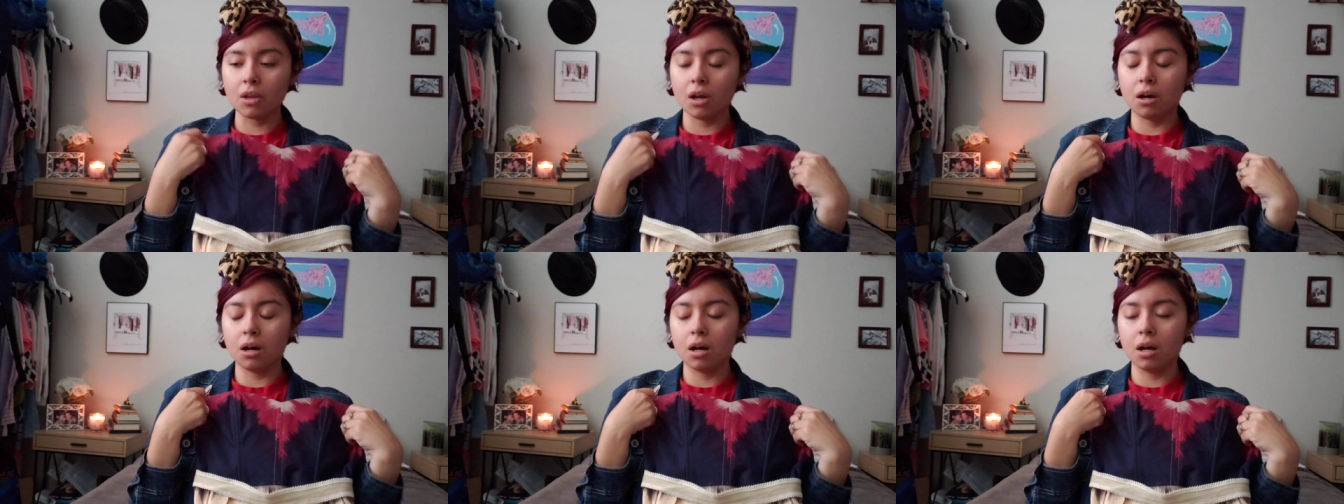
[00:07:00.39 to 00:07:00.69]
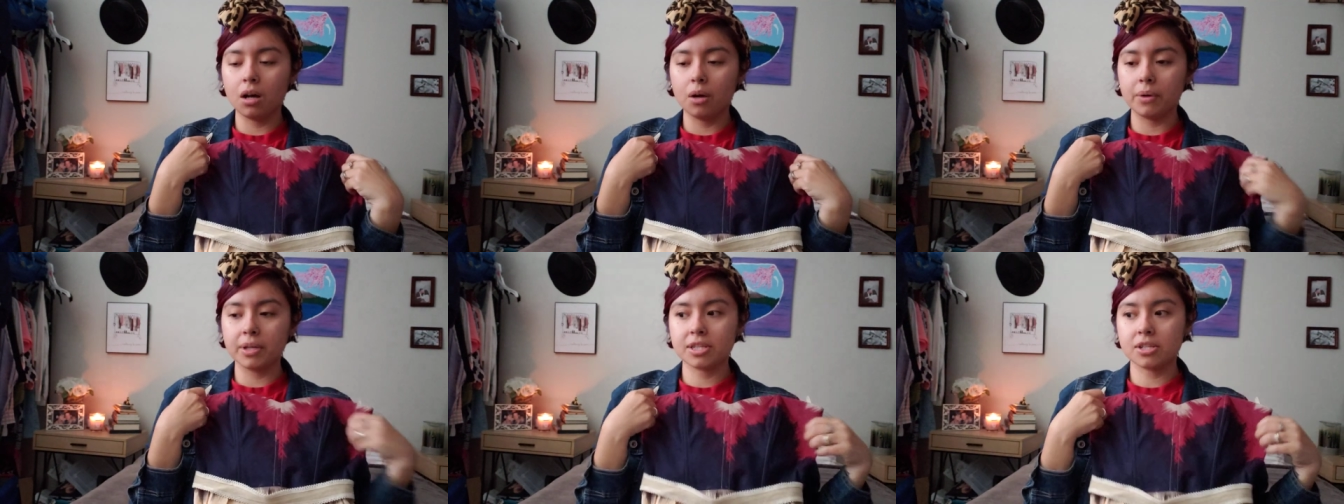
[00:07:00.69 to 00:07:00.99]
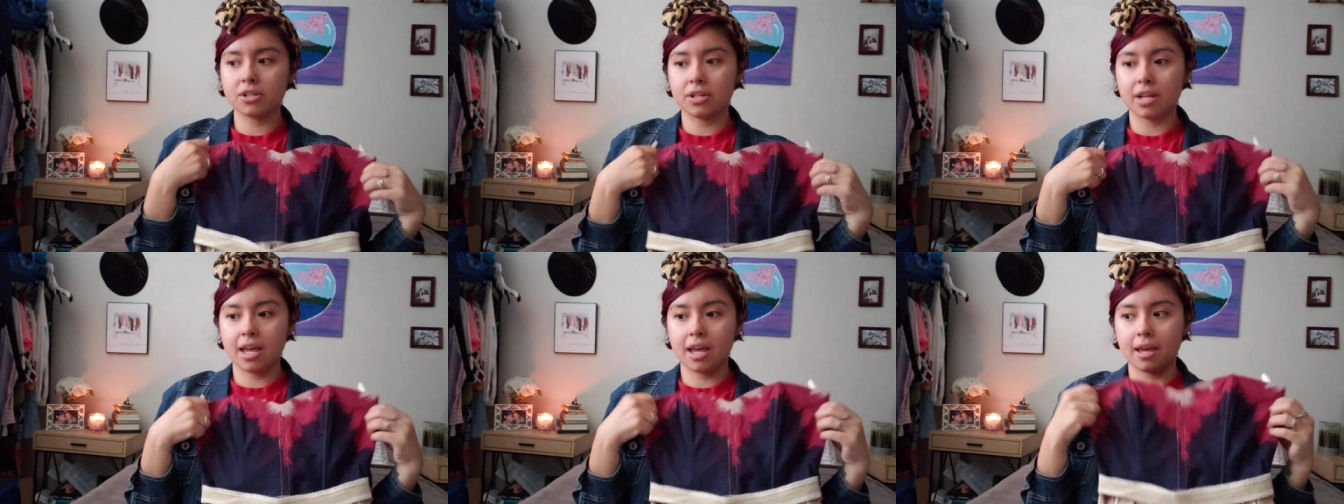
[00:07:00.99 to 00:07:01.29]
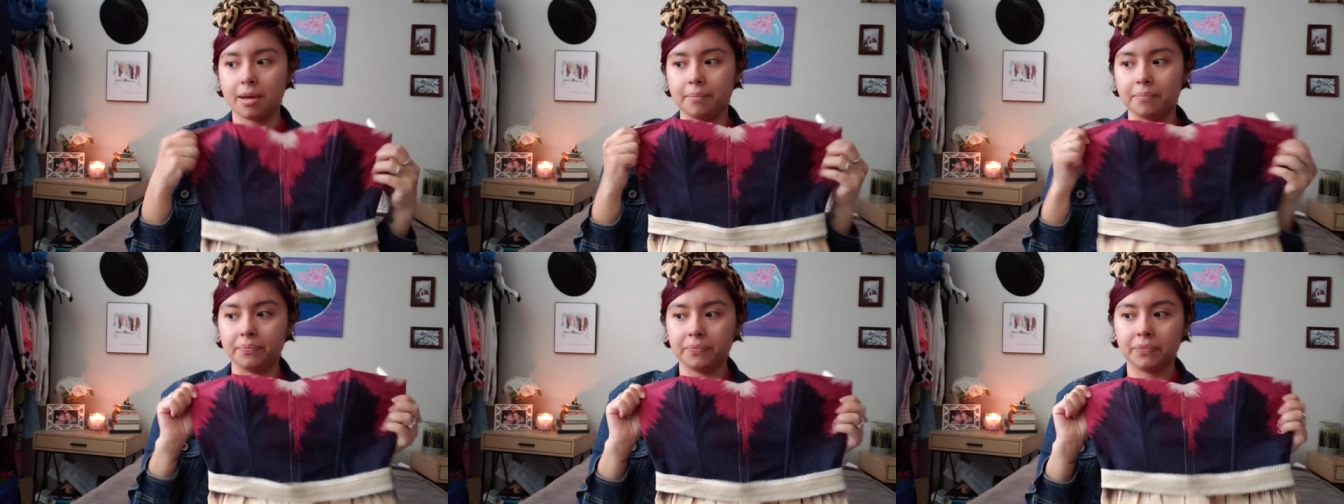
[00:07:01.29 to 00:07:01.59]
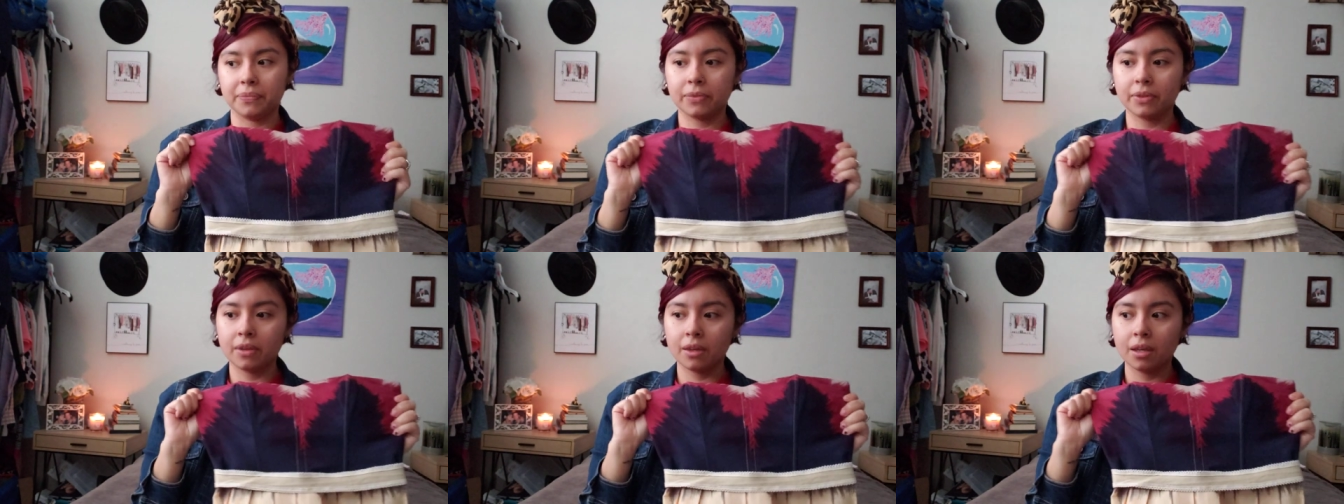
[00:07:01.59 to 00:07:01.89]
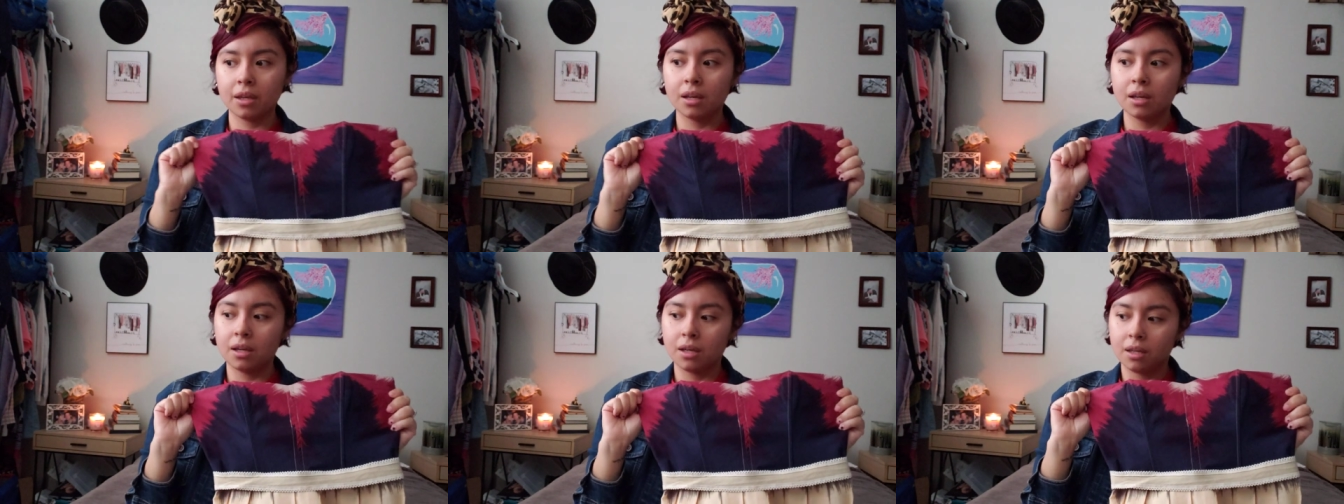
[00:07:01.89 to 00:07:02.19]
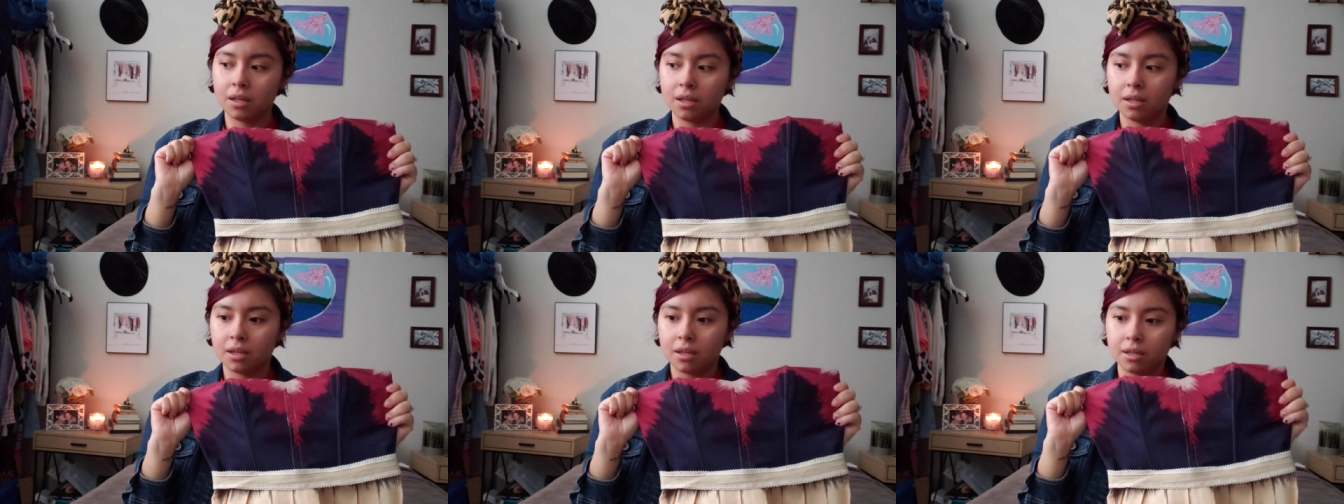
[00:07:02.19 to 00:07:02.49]
oh, what's her name?
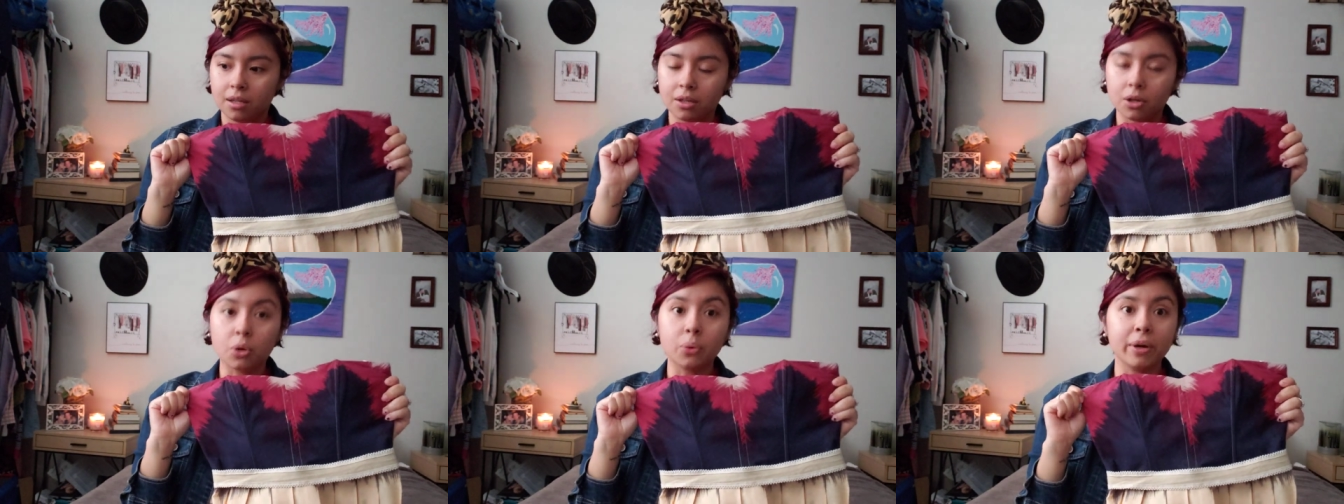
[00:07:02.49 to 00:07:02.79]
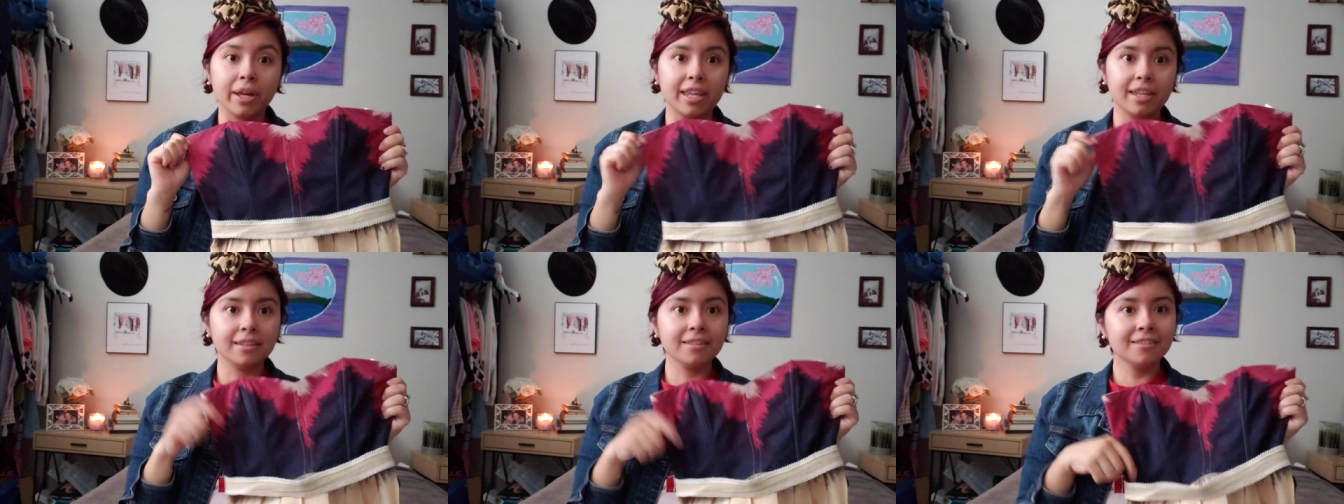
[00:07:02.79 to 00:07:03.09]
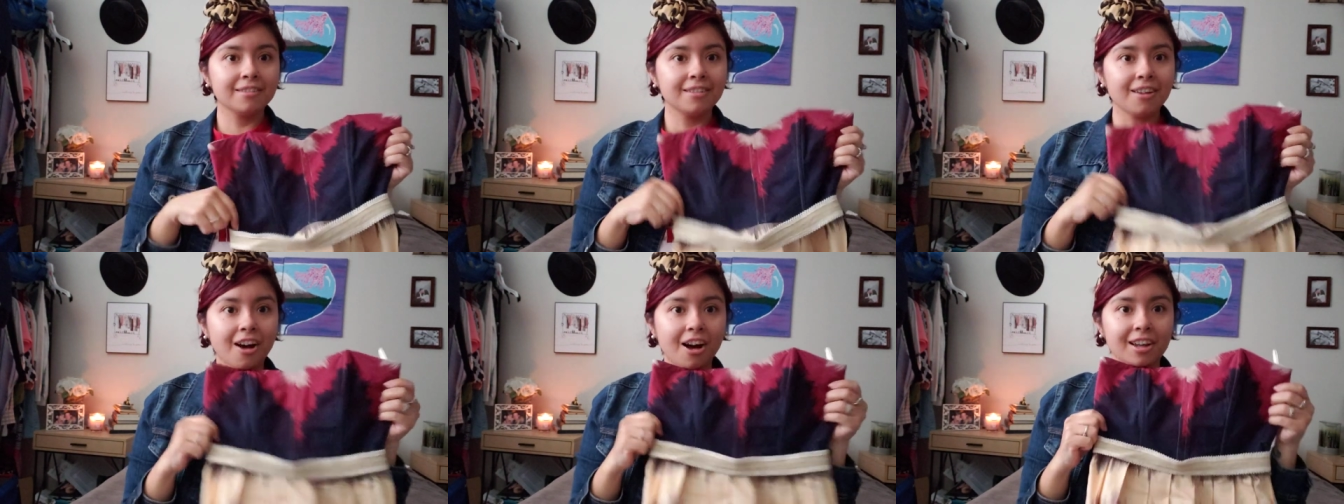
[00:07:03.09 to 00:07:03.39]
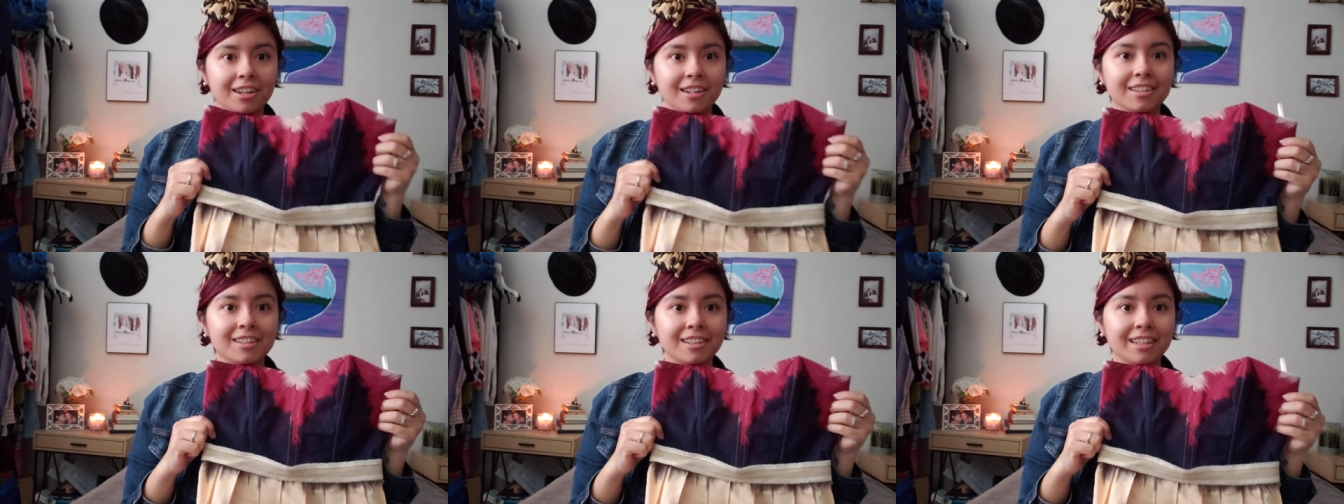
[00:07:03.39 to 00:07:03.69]
Quinn on